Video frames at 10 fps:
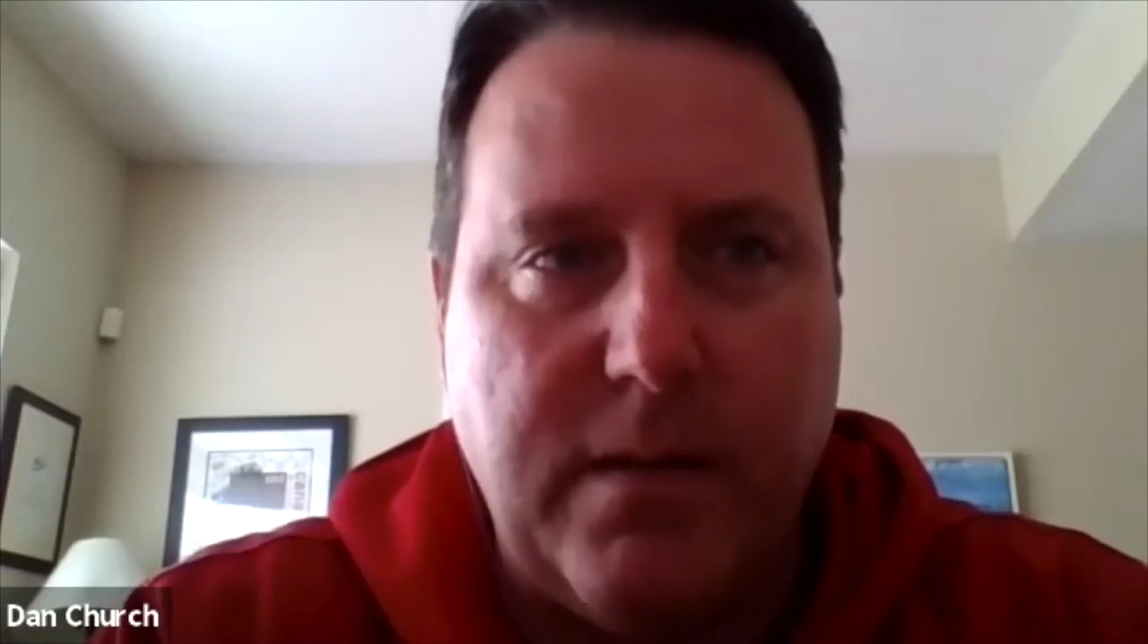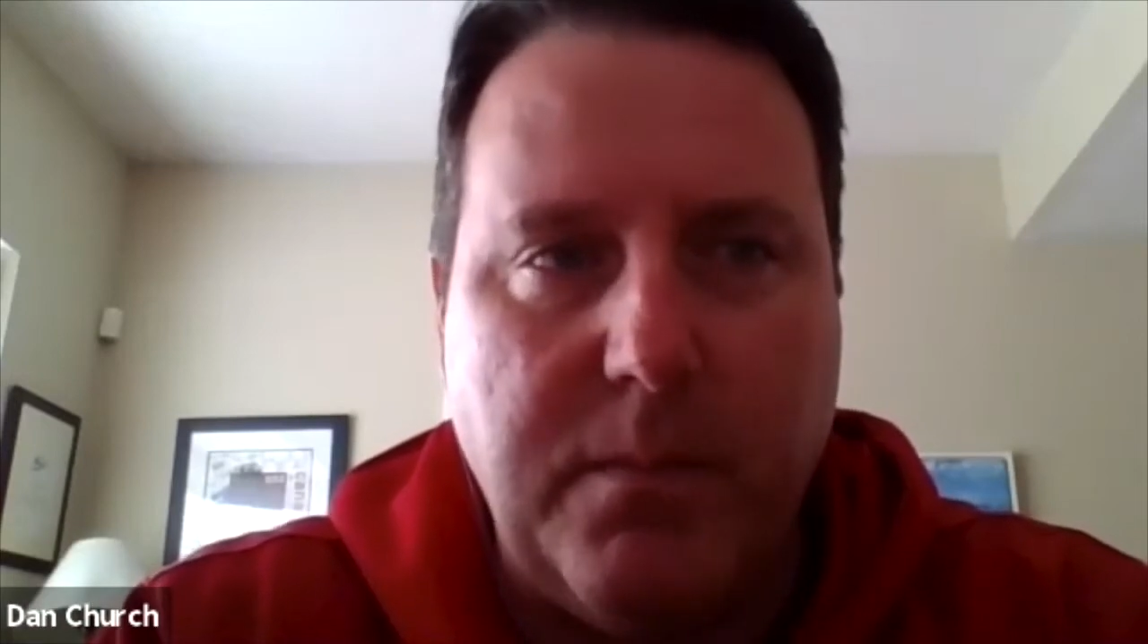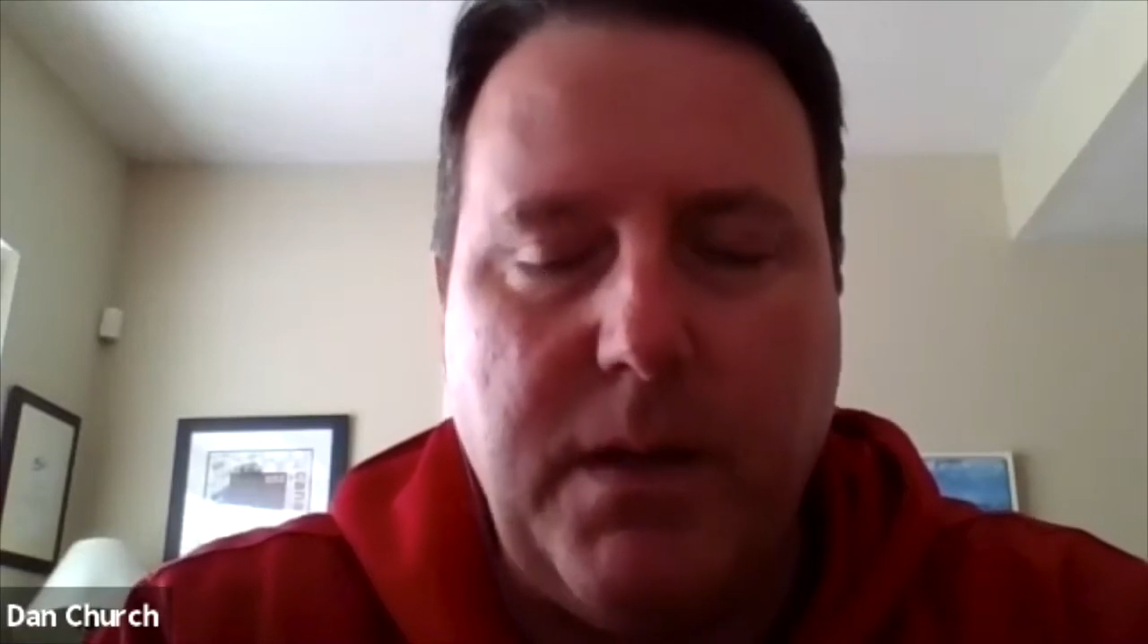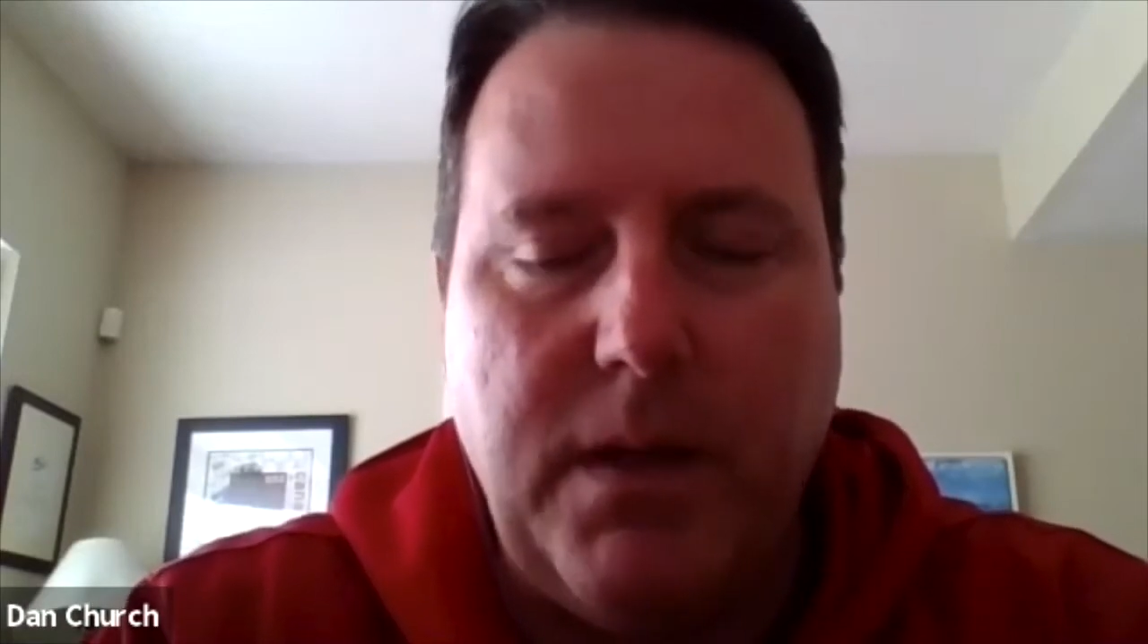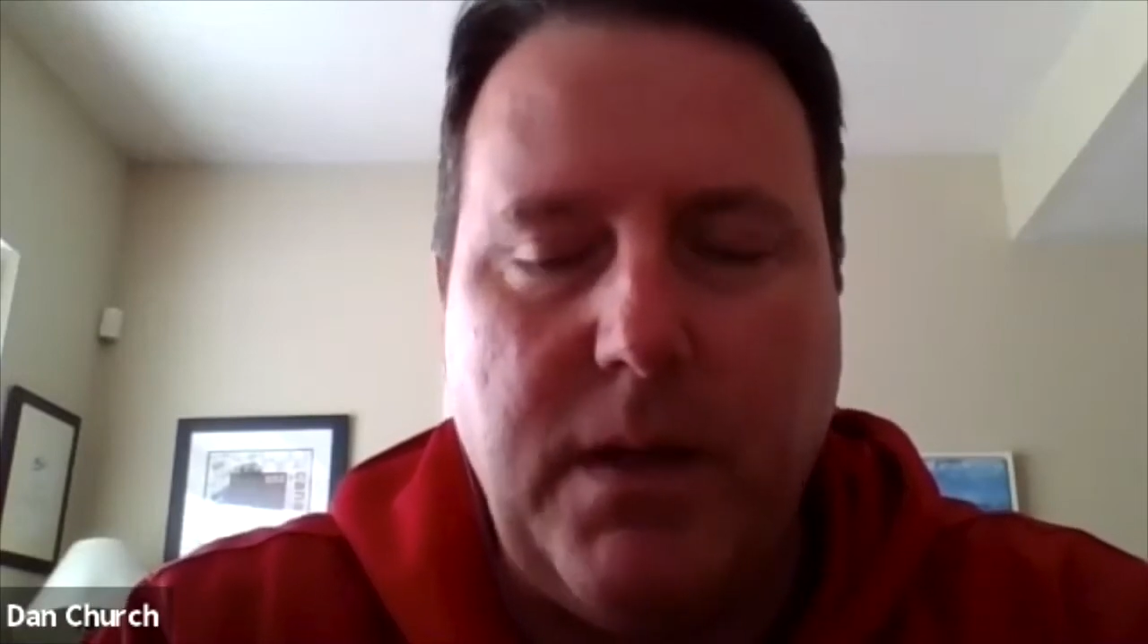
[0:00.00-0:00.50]
and
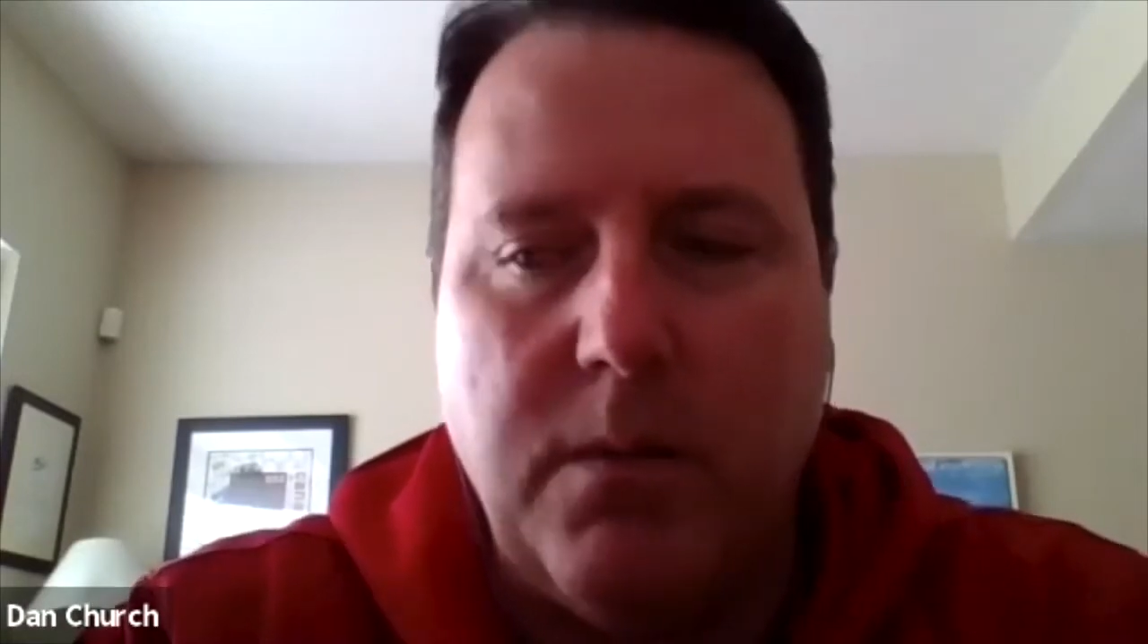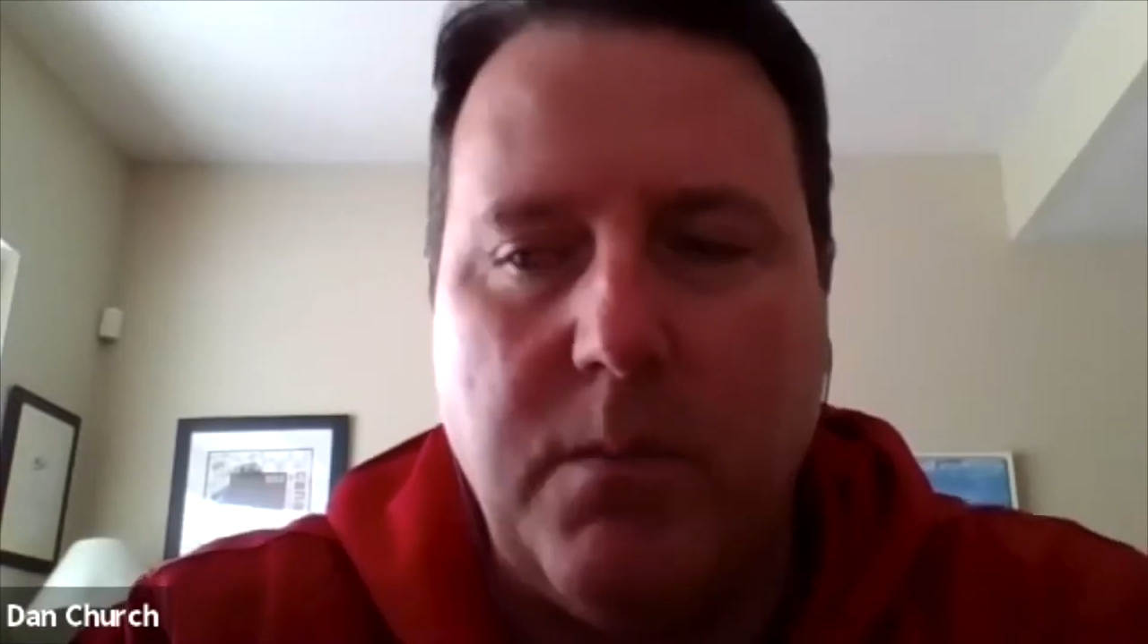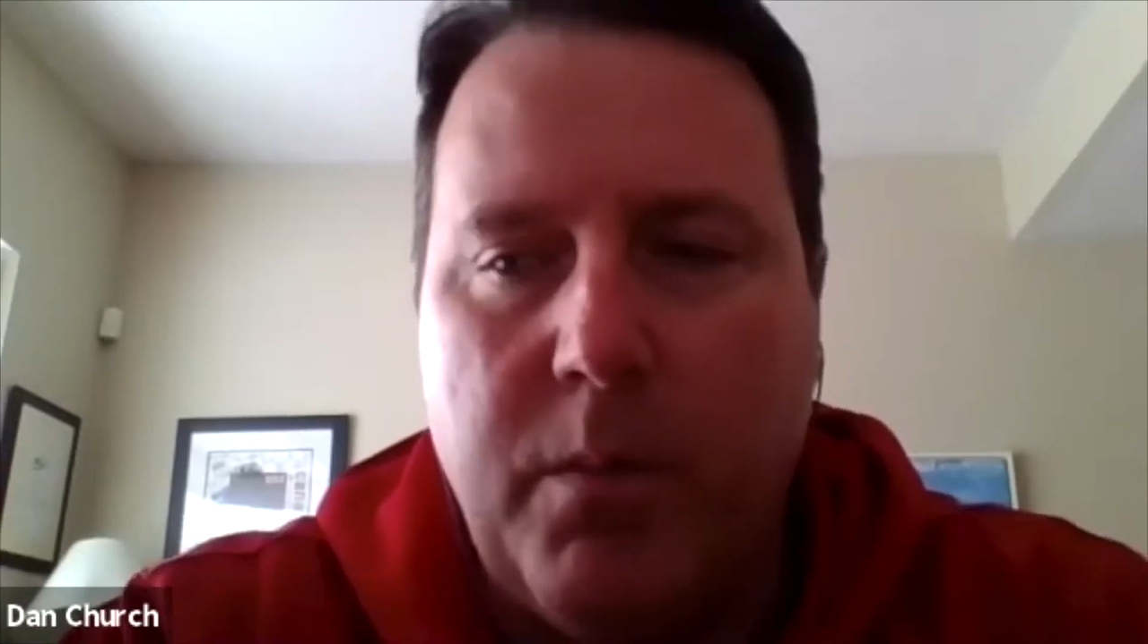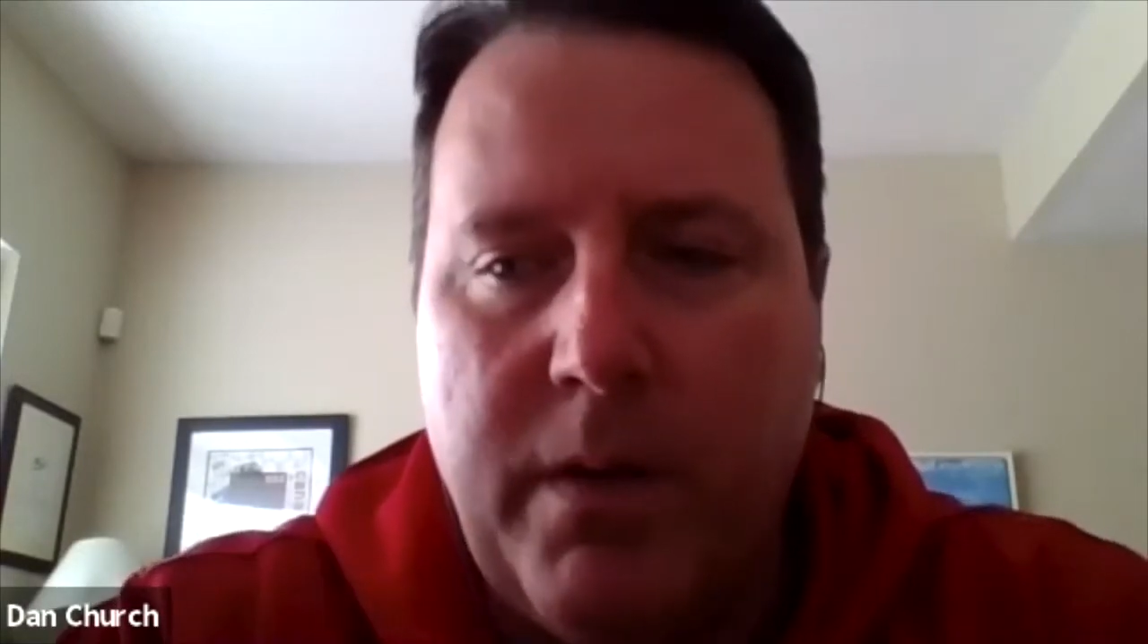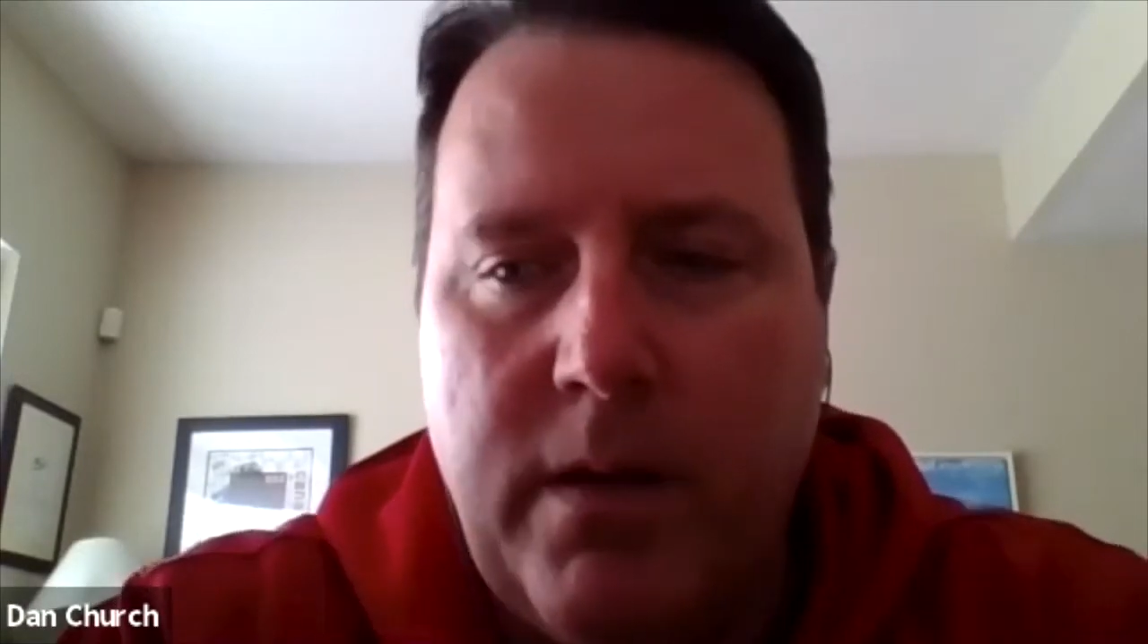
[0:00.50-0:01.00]
being in the
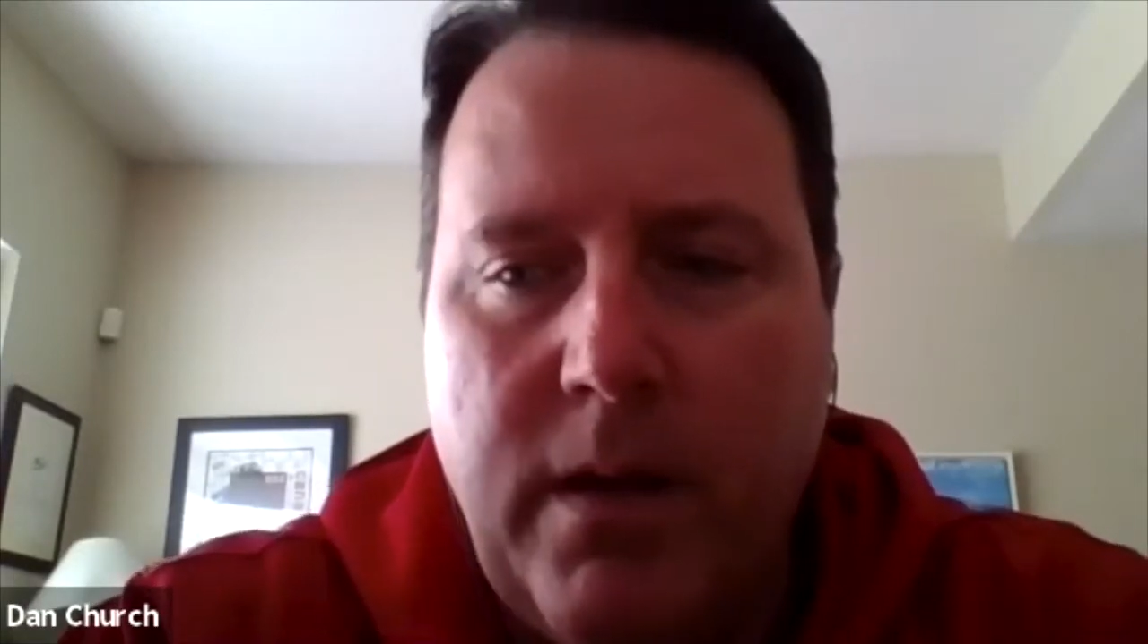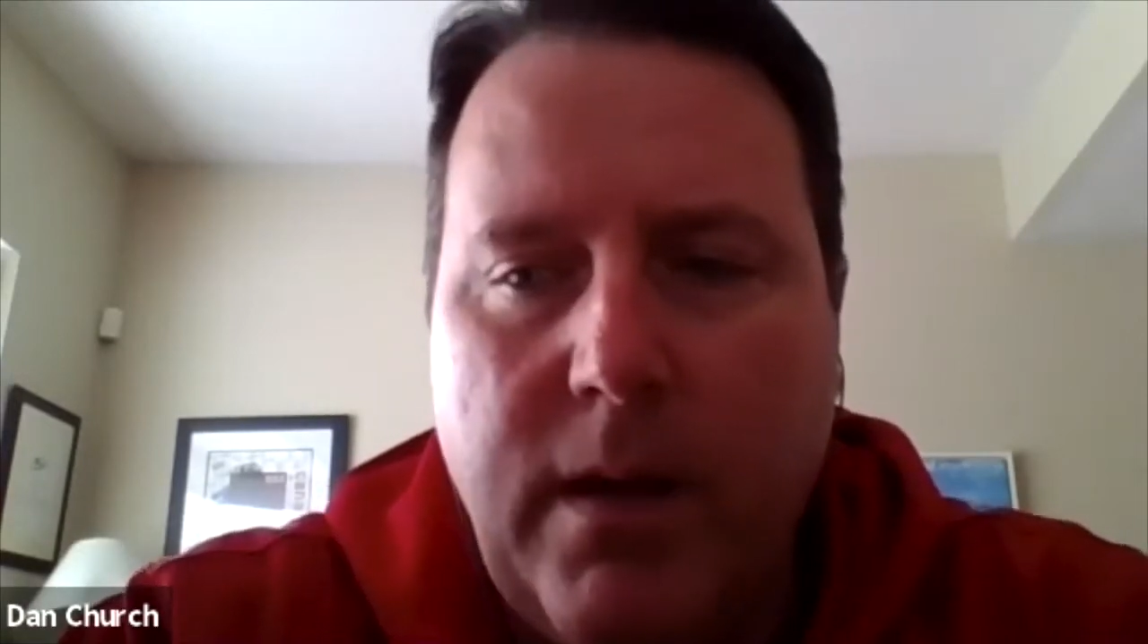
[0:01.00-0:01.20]
moment.